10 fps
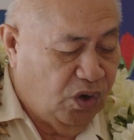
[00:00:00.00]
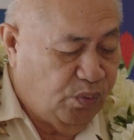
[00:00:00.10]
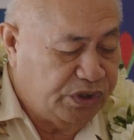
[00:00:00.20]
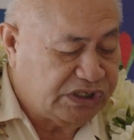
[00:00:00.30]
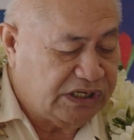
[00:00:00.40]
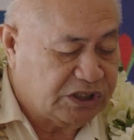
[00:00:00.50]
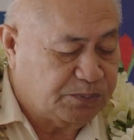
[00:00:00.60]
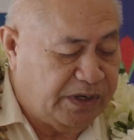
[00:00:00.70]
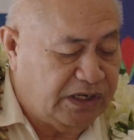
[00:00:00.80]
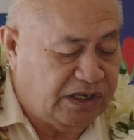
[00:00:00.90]
which has
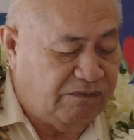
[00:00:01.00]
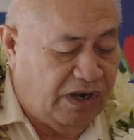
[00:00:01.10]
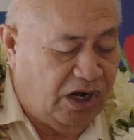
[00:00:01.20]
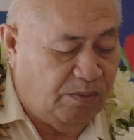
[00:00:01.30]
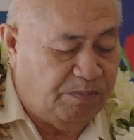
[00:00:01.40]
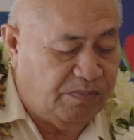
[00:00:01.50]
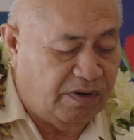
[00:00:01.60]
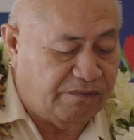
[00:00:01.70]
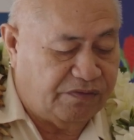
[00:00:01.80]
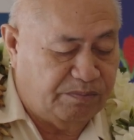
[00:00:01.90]
been
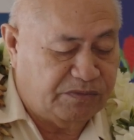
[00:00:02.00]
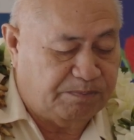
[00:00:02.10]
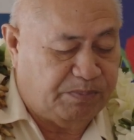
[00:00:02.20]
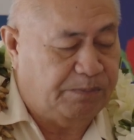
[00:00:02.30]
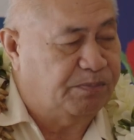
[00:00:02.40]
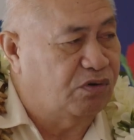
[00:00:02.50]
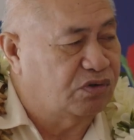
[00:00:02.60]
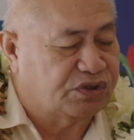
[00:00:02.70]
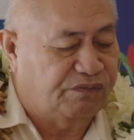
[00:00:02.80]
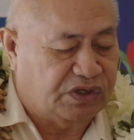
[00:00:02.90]
developed from the
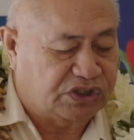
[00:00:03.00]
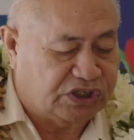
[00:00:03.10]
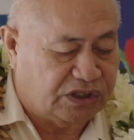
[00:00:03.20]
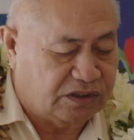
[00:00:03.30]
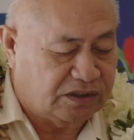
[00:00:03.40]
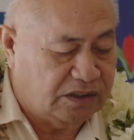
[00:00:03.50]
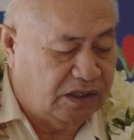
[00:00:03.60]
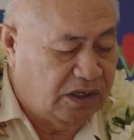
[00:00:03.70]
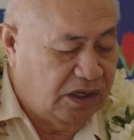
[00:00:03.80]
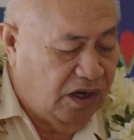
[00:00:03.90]
people's vision
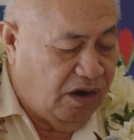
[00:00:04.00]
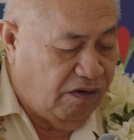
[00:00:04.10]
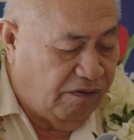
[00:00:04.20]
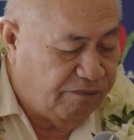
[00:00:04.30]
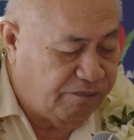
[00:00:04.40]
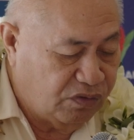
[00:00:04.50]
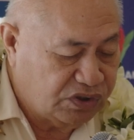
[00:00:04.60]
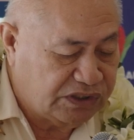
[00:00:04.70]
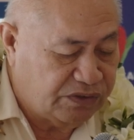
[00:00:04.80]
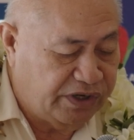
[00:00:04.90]
of
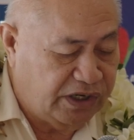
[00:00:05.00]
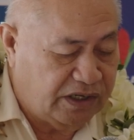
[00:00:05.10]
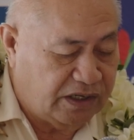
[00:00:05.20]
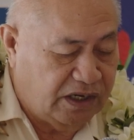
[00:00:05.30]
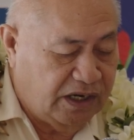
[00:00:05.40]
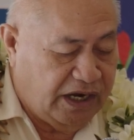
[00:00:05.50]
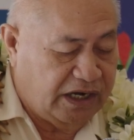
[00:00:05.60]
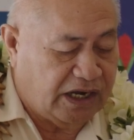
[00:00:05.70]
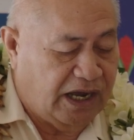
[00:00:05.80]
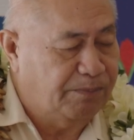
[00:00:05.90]
fostering
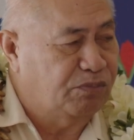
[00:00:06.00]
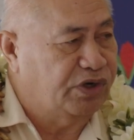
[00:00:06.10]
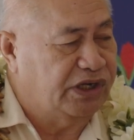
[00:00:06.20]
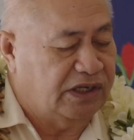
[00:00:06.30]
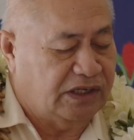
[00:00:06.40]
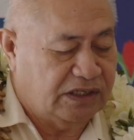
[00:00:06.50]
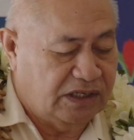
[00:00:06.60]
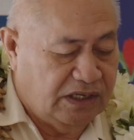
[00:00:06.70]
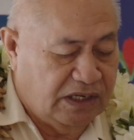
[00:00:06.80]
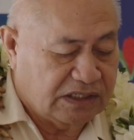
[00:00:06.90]
and harmony,
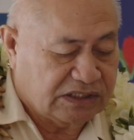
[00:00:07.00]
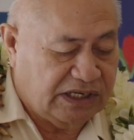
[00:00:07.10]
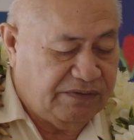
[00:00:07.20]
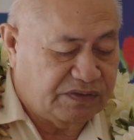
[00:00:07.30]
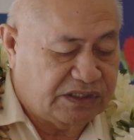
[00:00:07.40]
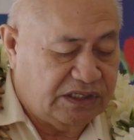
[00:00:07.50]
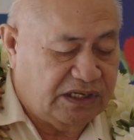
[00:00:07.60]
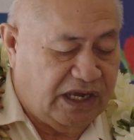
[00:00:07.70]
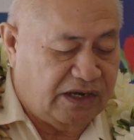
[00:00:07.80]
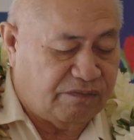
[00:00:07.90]

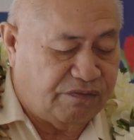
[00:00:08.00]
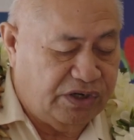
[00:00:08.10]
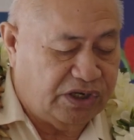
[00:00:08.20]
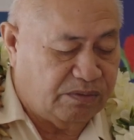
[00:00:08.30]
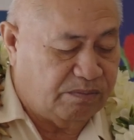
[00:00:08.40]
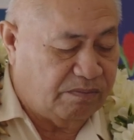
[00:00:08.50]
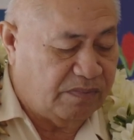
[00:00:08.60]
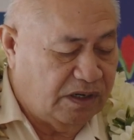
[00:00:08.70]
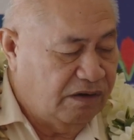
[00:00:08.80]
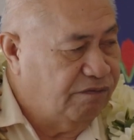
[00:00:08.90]
safety, and freedom
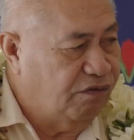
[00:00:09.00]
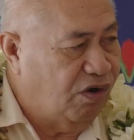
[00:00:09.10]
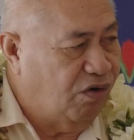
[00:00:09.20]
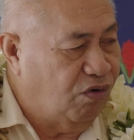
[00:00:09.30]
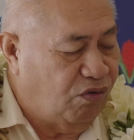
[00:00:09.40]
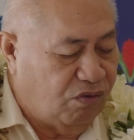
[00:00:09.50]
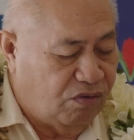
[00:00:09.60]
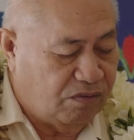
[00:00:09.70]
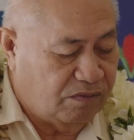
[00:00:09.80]
for all.